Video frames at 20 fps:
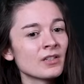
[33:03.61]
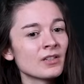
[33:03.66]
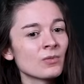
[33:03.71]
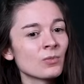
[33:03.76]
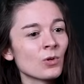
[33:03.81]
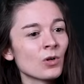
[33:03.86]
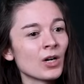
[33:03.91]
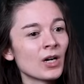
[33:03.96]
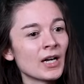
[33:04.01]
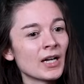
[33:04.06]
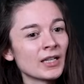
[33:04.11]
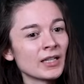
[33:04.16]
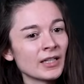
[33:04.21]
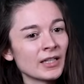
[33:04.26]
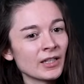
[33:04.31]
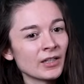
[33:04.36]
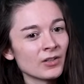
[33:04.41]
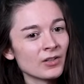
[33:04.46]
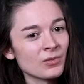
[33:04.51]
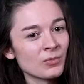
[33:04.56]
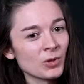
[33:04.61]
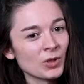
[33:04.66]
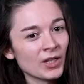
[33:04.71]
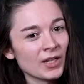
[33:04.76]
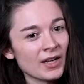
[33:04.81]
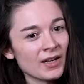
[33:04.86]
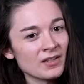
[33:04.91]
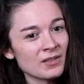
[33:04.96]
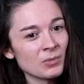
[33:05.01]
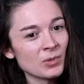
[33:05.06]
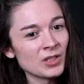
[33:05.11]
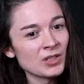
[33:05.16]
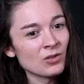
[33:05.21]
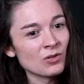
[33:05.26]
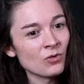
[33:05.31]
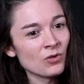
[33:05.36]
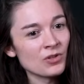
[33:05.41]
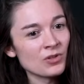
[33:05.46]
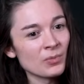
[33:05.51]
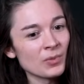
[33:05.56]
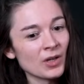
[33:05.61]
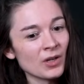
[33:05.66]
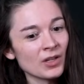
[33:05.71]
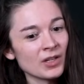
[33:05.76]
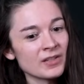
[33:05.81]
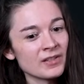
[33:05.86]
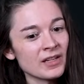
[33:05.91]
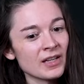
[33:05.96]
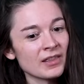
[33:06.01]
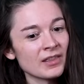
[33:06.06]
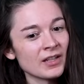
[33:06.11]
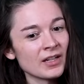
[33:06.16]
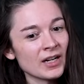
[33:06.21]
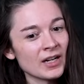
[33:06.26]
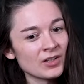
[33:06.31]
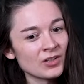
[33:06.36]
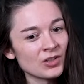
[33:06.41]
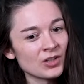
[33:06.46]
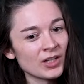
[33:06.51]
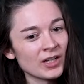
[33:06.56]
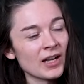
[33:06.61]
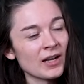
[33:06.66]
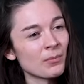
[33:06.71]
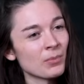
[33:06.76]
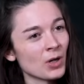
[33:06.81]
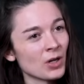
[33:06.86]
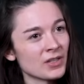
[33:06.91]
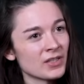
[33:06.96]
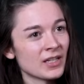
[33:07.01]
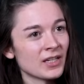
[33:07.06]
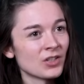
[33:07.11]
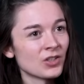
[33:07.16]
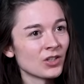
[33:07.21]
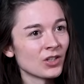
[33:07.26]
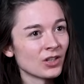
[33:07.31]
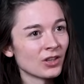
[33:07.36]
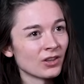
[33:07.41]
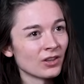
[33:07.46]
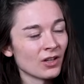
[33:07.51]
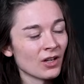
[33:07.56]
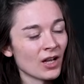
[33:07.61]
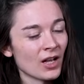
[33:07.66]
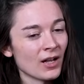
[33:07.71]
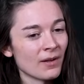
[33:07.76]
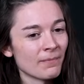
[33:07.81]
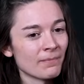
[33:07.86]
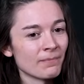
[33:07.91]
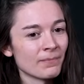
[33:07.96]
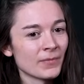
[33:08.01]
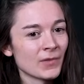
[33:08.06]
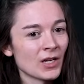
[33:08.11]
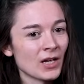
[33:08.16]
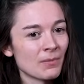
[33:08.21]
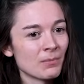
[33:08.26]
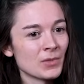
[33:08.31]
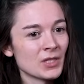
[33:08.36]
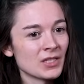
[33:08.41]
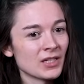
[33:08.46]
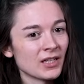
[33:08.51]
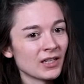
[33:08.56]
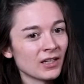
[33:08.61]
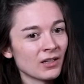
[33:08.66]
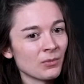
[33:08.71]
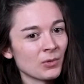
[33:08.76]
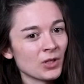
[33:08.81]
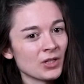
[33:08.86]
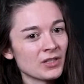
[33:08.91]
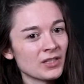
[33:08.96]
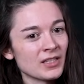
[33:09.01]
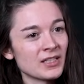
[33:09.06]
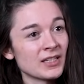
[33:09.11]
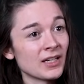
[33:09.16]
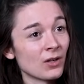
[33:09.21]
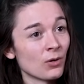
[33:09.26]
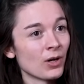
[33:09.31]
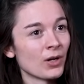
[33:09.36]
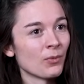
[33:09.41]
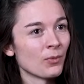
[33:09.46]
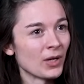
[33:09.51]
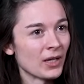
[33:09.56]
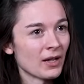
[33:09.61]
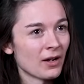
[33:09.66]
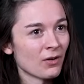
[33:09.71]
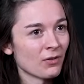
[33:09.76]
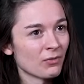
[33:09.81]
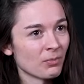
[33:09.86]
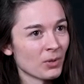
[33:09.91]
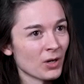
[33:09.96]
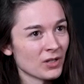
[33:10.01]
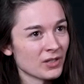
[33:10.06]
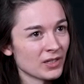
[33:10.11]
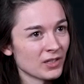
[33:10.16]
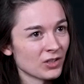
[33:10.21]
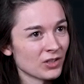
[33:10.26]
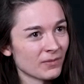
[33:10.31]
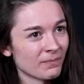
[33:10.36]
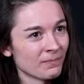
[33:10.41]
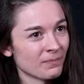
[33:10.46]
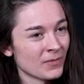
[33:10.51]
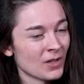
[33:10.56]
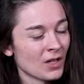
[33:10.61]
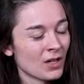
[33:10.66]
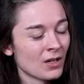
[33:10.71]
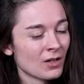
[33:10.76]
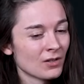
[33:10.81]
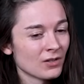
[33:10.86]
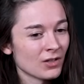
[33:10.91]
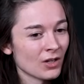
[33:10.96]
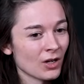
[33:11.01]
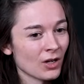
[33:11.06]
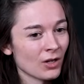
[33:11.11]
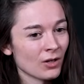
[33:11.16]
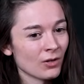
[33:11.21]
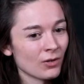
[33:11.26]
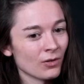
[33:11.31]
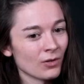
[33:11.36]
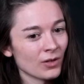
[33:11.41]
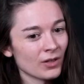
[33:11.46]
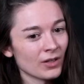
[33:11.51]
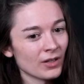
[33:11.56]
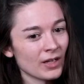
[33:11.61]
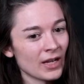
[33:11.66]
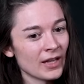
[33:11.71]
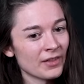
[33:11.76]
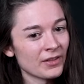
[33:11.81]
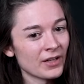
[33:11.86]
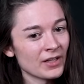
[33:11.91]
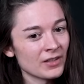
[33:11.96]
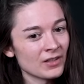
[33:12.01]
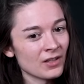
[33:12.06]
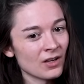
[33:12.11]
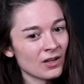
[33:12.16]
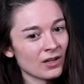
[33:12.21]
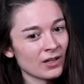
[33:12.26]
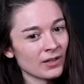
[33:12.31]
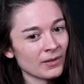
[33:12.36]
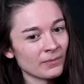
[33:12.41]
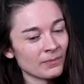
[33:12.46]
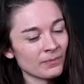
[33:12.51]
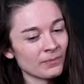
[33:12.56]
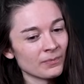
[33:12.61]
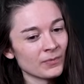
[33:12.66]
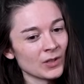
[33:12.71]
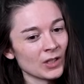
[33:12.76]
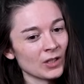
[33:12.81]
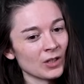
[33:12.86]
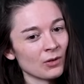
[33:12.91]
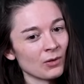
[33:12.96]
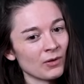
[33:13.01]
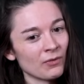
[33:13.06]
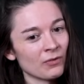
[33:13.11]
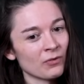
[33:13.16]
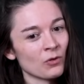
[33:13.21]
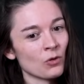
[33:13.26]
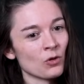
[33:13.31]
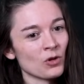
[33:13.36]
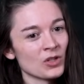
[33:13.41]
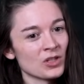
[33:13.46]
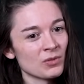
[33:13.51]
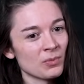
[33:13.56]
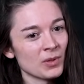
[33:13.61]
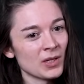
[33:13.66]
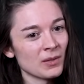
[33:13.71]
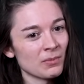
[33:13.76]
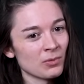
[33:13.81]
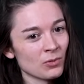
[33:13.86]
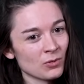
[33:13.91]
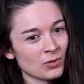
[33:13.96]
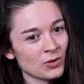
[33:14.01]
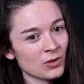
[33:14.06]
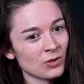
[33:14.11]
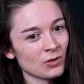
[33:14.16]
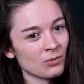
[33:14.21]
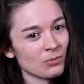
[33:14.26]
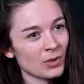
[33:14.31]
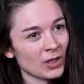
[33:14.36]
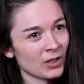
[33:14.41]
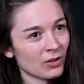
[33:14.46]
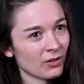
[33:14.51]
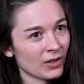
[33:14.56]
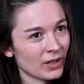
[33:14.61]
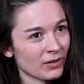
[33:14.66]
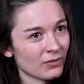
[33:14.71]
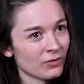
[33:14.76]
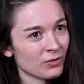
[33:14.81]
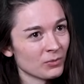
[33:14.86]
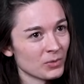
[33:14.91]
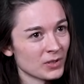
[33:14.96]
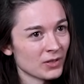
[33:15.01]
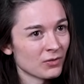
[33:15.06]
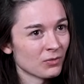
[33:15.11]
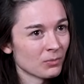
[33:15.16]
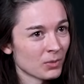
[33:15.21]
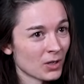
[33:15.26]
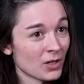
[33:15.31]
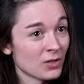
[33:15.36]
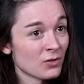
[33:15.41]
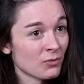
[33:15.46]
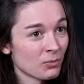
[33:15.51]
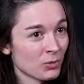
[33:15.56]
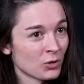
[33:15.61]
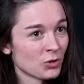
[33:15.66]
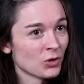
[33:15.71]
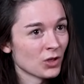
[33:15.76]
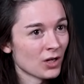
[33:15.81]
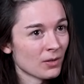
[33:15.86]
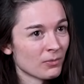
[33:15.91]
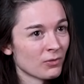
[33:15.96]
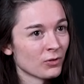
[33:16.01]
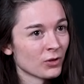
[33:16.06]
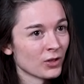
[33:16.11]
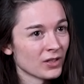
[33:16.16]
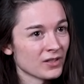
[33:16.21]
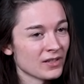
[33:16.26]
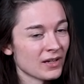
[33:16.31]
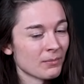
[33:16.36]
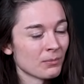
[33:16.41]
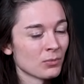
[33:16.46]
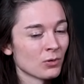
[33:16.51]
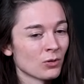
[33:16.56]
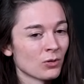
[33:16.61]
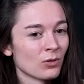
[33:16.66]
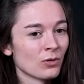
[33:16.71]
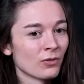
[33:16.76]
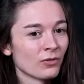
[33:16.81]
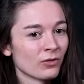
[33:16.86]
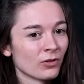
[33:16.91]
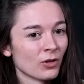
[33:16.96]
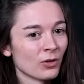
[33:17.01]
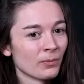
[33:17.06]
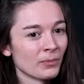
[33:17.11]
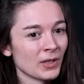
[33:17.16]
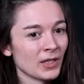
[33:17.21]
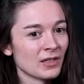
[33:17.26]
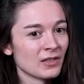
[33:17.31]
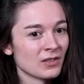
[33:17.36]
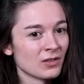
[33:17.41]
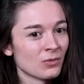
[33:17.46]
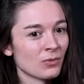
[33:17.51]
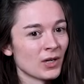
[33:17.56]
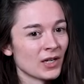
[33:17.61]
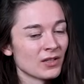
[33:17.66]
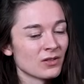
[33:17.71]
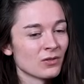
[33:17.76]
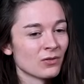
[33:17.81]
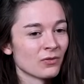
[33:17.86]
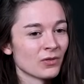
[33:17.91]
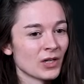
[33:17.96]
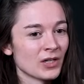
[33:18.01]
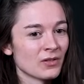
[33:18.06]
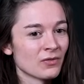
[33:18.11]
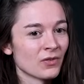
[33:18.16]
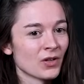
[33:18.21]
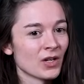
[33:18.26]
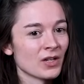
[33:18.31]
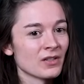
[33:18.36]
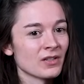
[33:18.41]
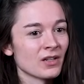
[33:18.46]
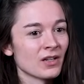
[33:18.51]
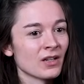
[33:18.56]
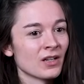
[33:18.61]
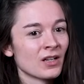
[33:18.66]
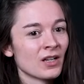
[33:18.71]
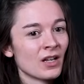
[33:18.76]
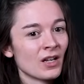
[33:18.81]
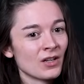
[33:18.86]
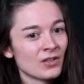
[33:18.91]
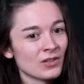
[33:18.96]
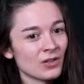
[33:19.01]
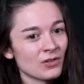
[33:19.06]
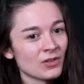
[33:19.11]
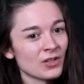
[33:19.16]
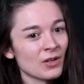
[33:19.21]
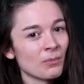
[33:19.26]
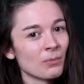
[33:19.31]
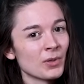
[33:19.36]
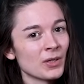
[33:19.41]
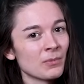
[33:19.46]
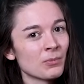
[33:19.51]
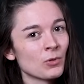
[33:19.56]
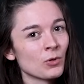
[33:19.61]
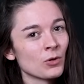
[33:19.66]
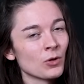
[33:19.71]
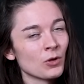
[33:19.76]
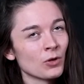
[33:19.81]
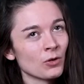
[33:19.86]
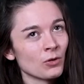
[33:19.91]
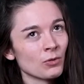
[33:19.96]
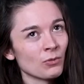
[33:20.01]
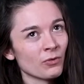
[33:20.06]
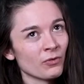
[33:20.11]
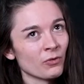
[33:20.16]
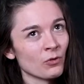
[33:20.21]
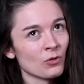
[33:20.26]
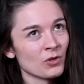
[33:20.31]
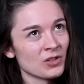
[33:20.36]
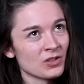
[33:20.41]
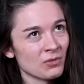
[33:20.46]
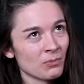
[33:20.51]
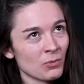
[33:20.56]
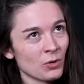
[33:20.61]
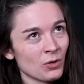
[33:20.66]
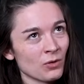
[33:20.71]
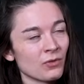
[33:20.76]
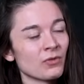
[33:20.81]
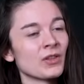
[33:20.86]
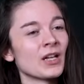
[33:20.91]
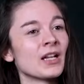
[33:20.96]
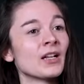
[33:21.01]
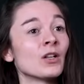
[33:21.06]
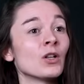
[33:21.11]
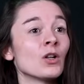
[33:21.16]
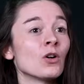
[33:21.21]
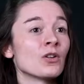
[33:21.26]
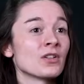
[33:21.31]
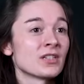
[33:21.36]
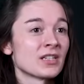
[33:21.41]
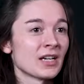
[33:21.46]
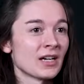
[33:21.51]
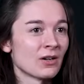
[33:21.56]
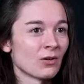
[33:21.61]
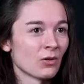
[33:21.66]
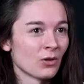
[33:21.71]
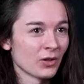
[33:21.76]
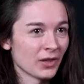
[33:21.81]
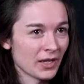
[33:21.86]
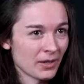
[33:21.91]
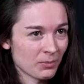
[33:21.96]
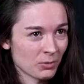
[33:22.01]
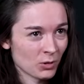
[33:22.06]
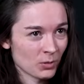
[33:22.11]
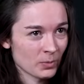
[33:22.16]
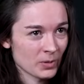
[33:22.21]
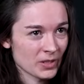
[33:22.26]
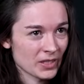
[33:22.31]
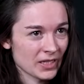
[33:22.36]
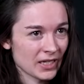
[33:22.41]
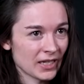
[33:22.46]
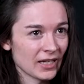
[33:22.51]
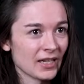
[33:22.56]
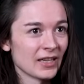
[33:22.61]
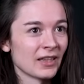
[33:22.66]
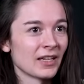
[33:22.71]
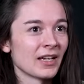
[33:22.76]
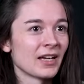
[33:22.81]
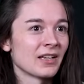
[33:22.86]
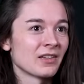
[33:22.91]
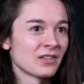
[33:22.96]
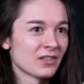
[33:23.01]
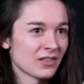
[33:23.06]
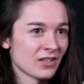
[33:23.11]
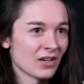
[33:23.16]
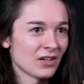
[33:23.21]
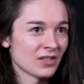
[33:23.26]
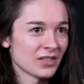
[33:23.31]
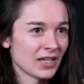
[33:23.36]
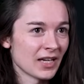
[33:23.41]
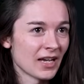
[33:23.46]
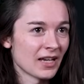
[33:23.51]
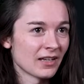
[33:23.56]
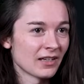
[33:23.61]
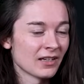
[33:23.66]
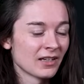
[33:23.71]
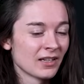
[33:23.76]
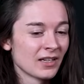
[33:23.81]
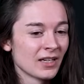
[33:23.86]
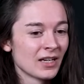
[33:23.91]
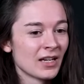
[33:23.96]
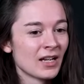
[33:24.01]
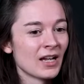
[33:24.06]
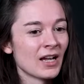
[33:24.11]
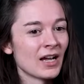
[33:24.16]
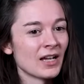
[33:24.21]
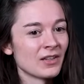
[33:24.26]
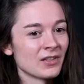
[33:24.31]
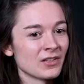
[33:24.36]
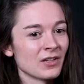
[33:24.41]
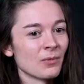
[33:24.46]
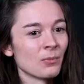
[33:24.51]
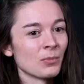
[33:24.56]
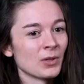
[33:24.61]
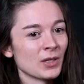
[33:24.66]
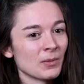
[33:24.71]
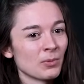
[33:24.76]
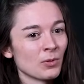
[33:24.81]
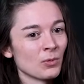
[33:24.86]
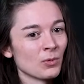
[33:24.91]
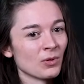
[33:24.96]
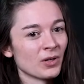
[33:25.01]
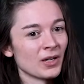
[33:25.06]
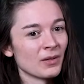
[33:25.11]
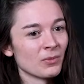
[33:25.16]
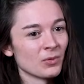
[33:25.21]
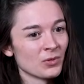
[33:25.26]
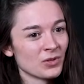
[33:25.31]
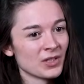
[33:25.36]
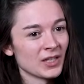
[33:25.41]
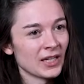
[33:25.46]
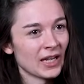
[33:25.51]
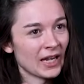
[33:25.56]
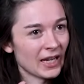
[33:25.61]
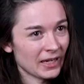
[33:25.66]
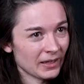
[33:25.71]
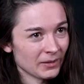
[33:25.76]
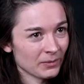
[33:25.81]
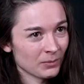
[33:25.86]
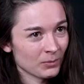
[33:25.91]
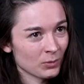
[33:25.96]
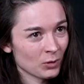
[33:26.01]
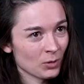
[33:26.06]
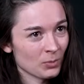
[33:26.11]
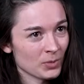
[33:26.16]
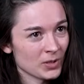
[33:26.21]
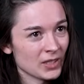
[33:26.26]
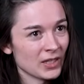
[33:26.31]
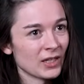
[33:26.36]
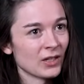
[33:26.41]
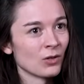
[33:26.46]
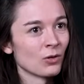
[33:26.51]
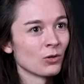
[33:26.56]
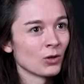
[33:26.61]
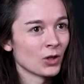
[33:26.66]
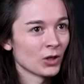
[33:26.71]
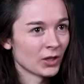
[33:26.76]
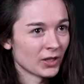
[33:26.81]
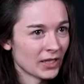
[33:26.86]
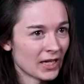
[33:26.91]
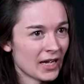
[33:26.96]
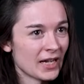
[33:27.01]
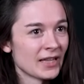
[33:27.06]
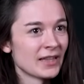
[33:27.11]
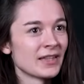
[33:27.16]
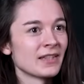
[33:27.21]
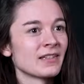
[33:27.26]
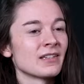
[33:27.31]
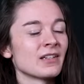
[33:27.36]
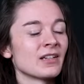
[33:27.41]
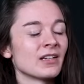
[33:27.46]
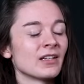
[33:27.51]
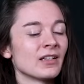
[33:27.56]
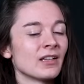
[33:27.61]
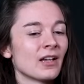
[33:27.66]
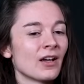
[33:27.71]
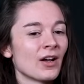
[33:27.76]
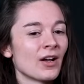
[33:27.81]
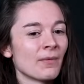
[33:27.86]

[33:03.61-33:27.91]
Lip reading: is what Ali Usman Kazmi talks about. He said that actually at partition, the Ahmadiyya community did quite well out of partition. So at that time, it forced people to migrate from different parts of Punjab, for example, from east to west or vice versa. So some people who were forced to move then lost out on their property and they had to start again. And some people were able to gain property or good land and